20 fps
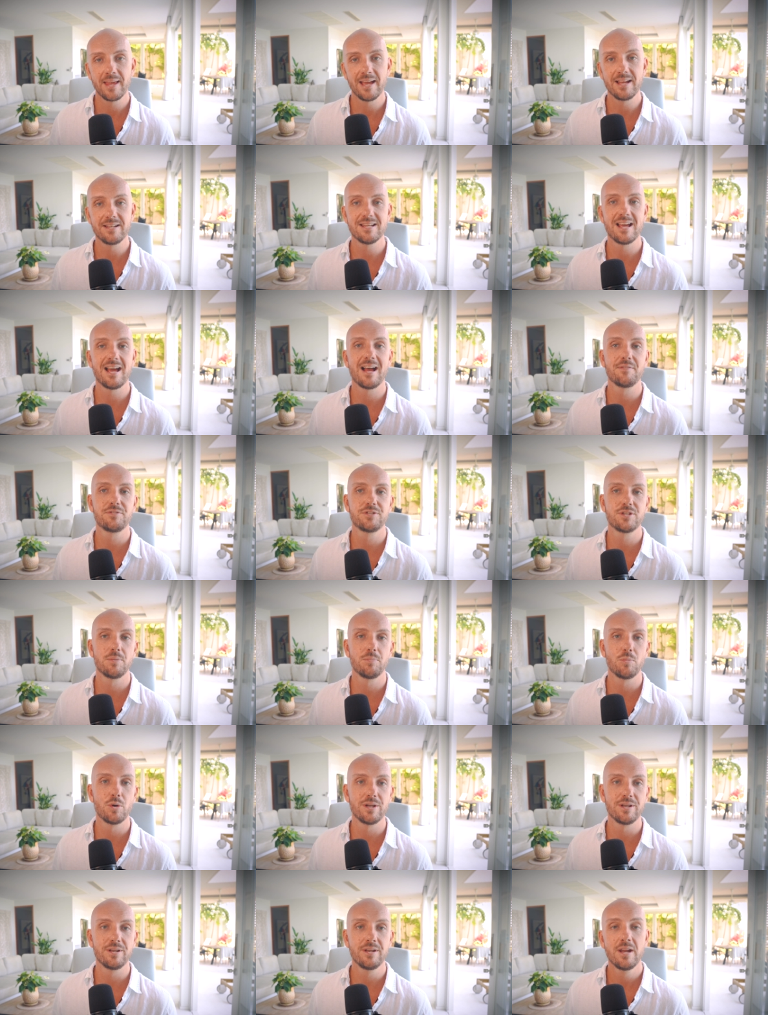and to have
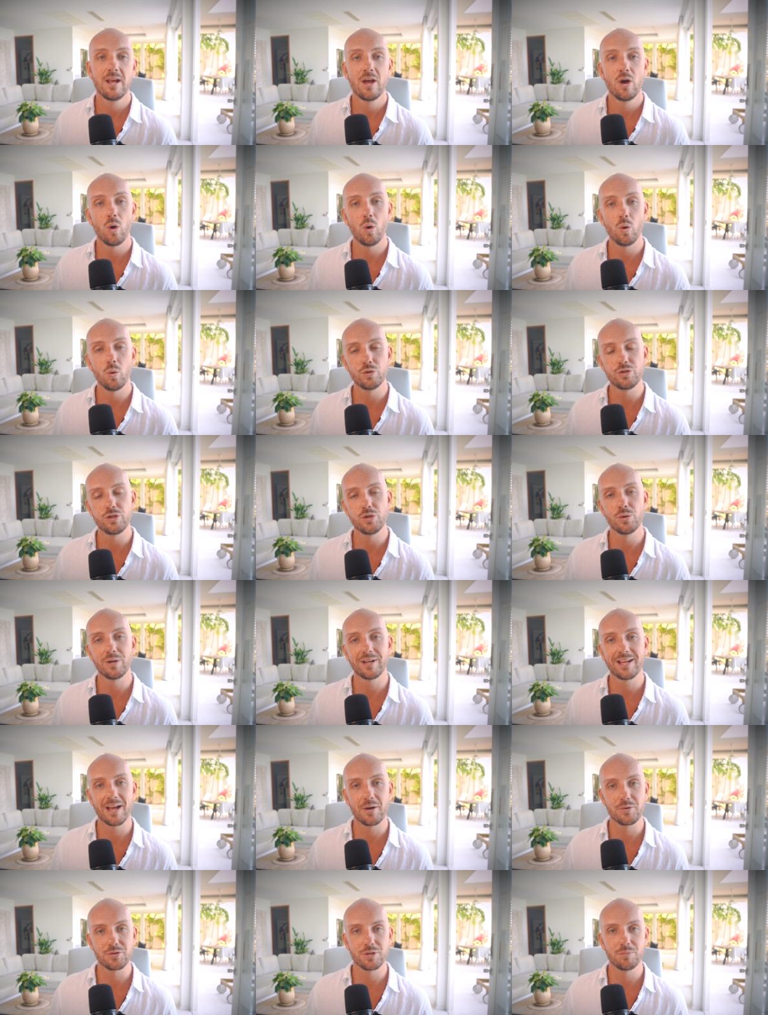someone hold you
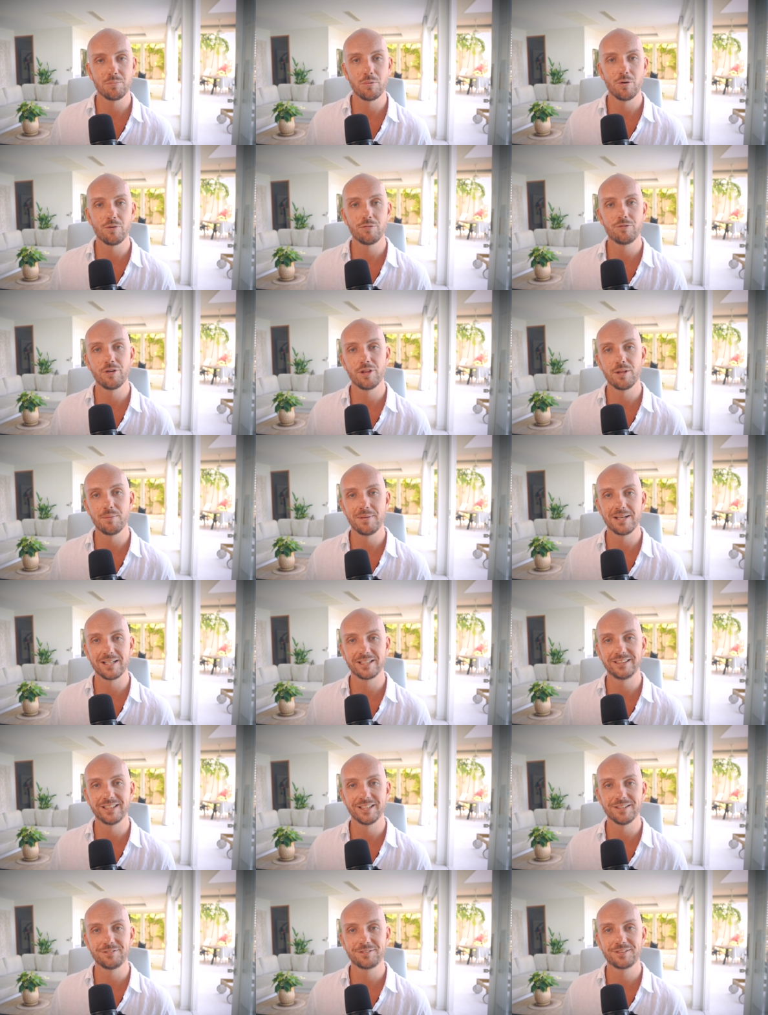accountable for the big
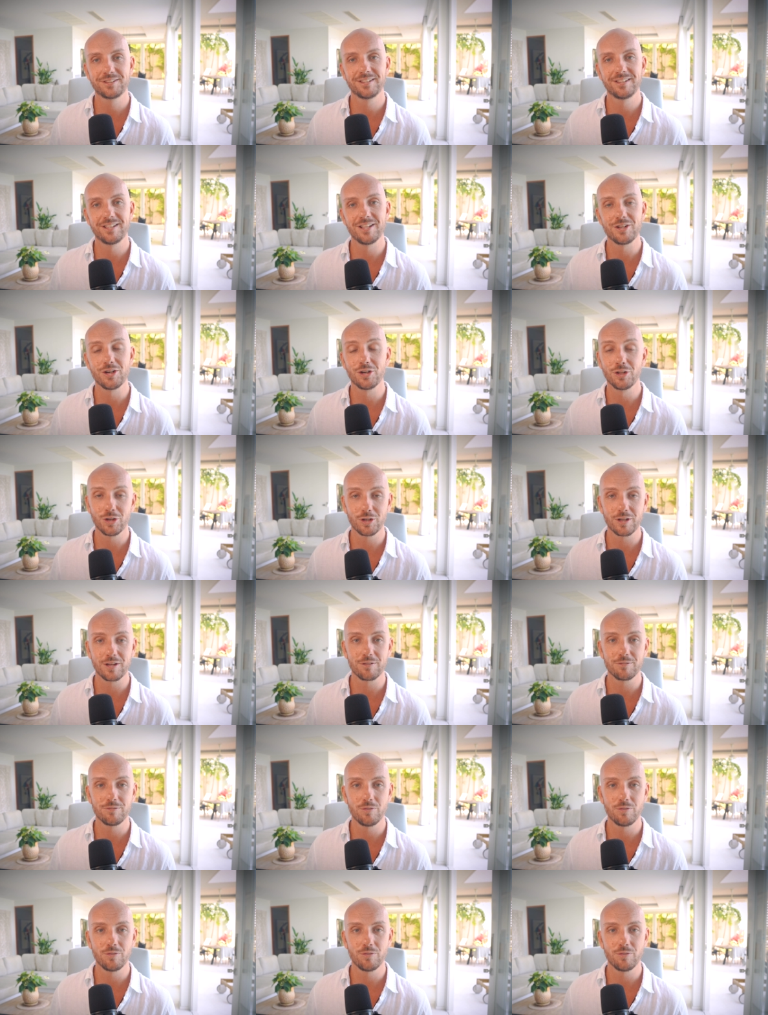shift that you're looking